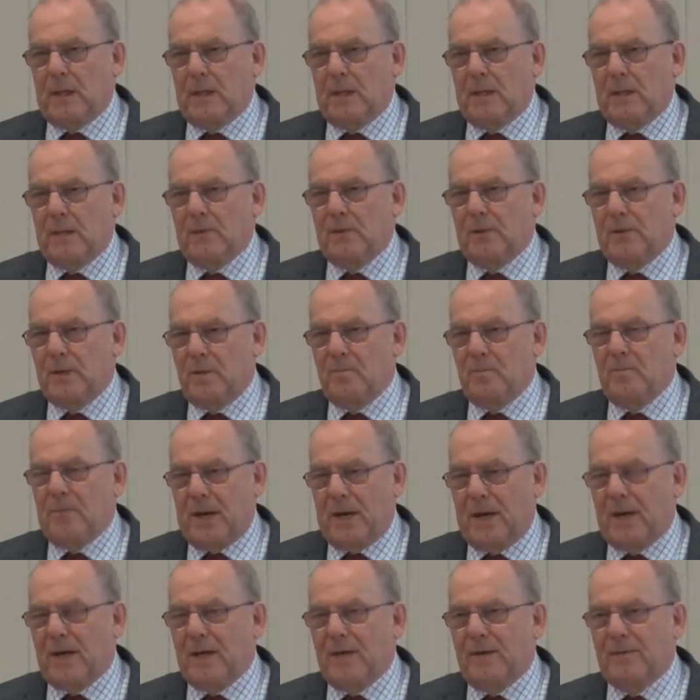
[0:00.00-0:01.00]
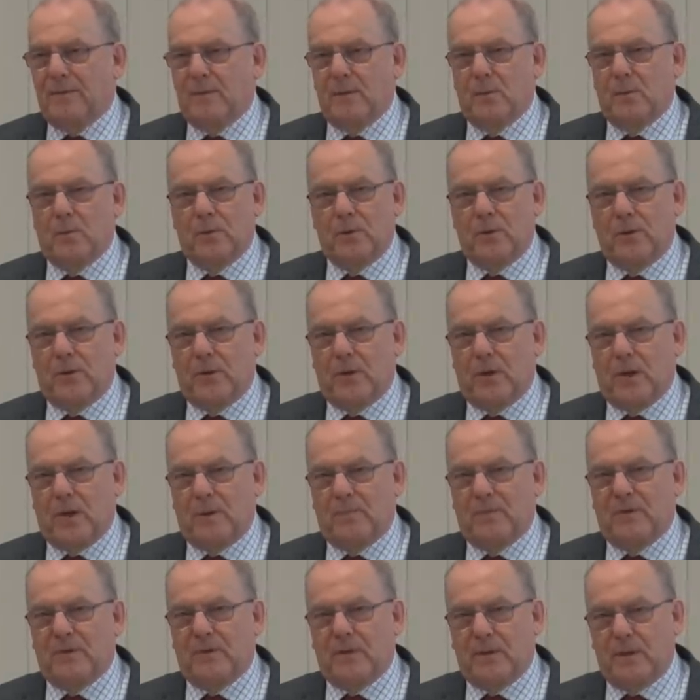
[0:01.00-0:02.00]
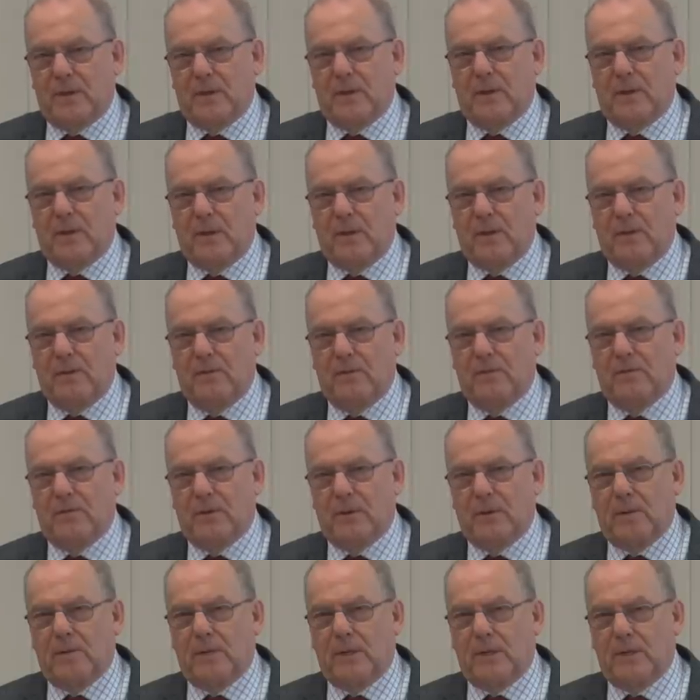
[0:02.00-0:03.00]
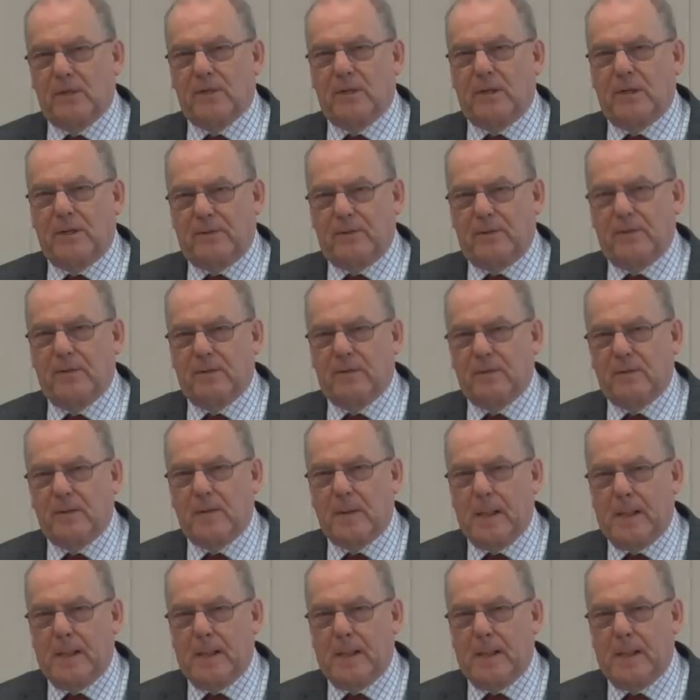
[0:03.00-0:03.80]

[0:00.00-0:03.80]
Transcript: looking back, it's a wonder I'm still following Jesus.